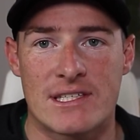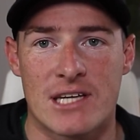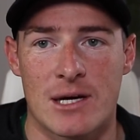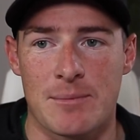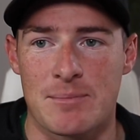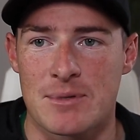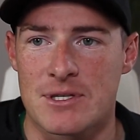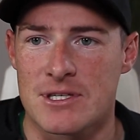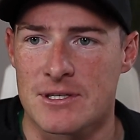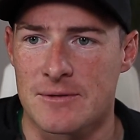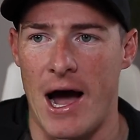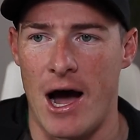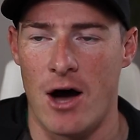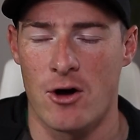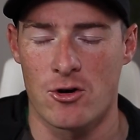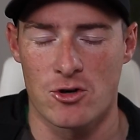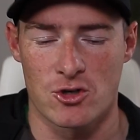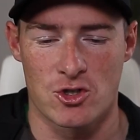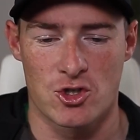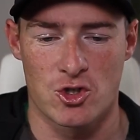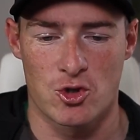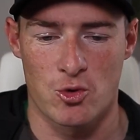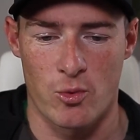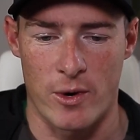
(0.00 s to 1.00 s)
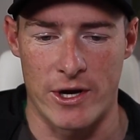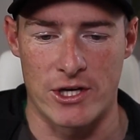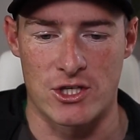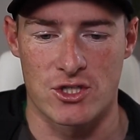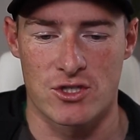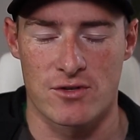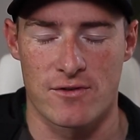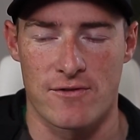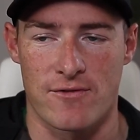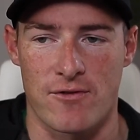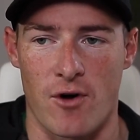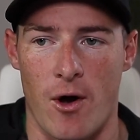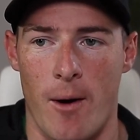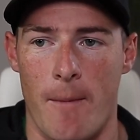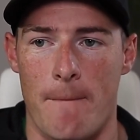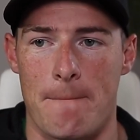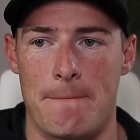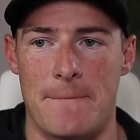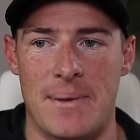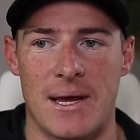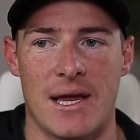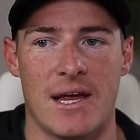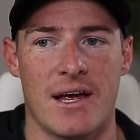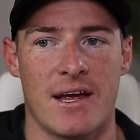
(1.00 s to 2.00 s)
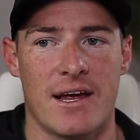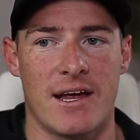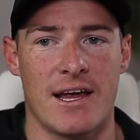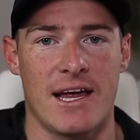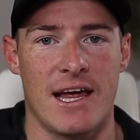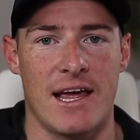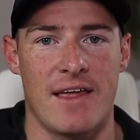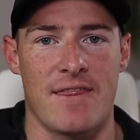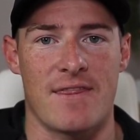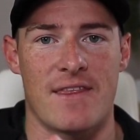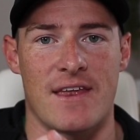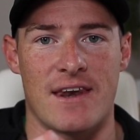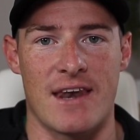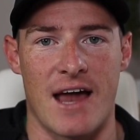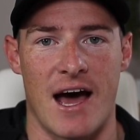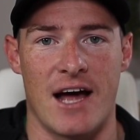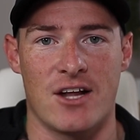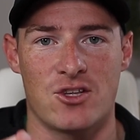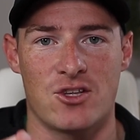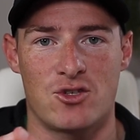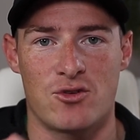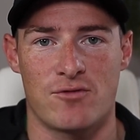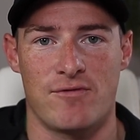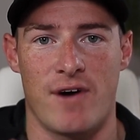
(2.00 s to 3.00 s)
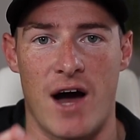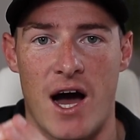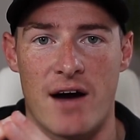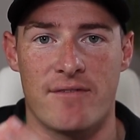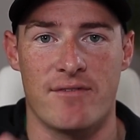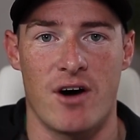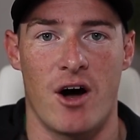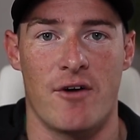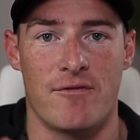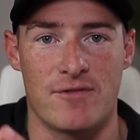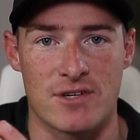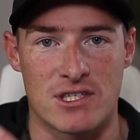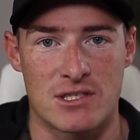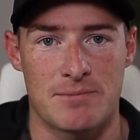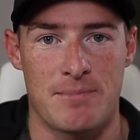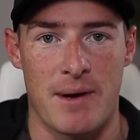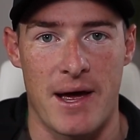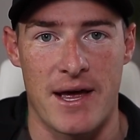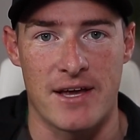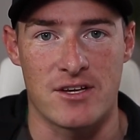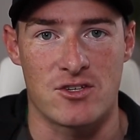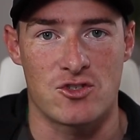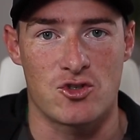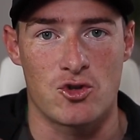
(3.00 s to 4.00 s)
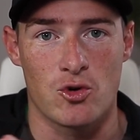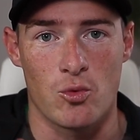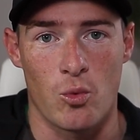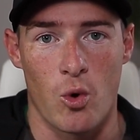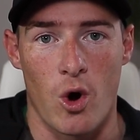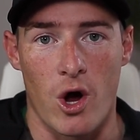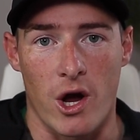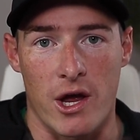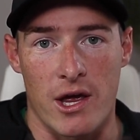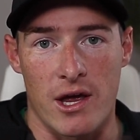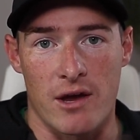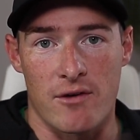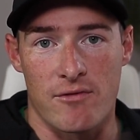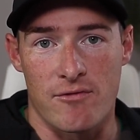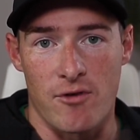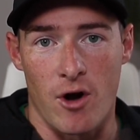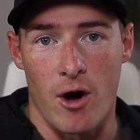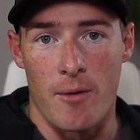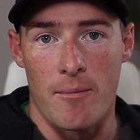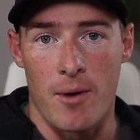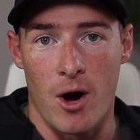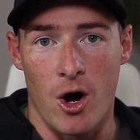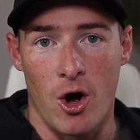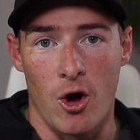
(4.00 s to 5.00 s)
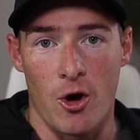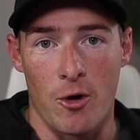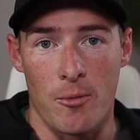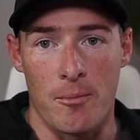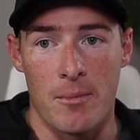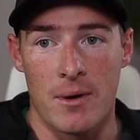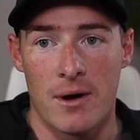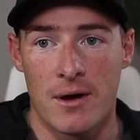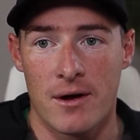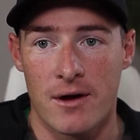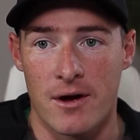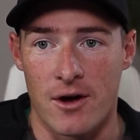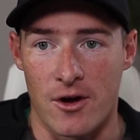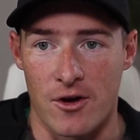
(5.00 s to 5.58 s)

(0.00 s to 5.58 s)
tips how to switch from being in the 9 to 5 office space to working from home.